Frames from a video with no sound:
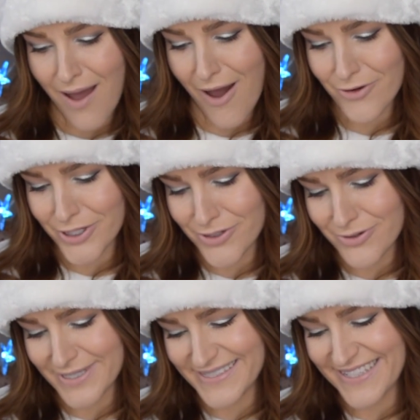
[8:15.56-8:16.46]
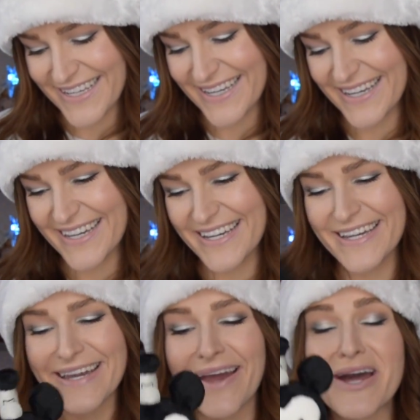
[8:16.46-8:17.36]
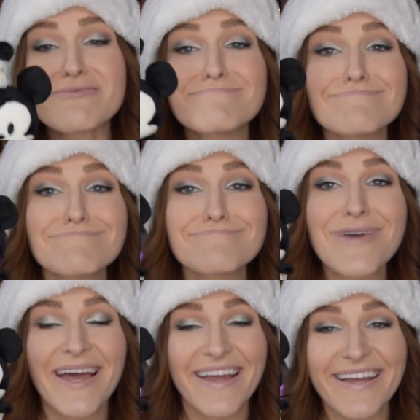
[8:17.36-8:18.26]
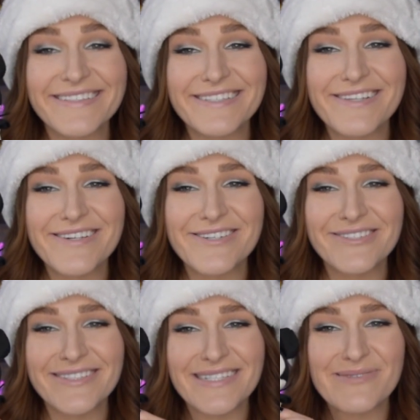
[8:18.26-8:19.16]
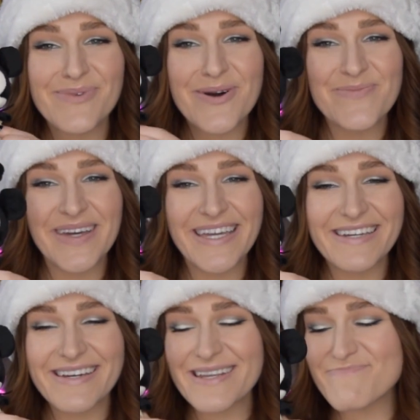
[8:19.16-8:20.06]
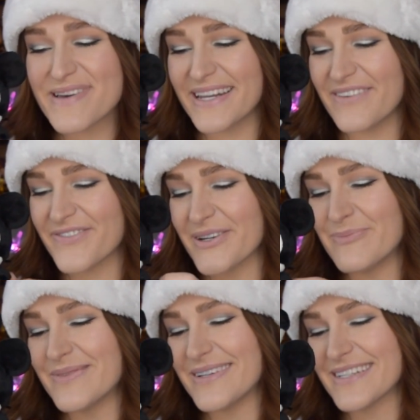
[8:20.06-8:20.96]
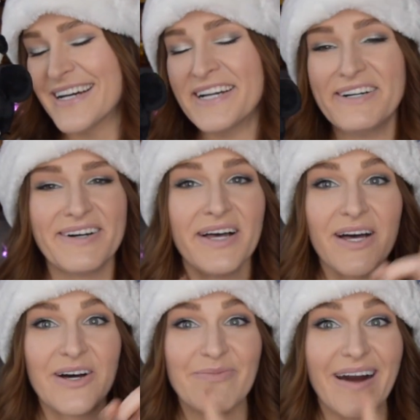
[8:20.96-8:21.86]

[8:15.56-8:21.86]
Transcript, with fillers: how cute is he? It's a little steamboat Mickey Itty Bitty from,